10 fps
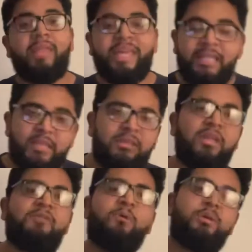And the
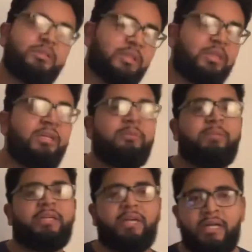3/4 is a little
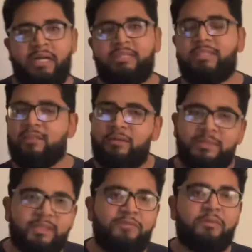bit
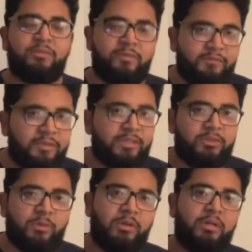difficult to feel as
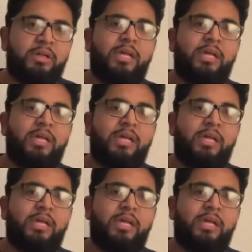well,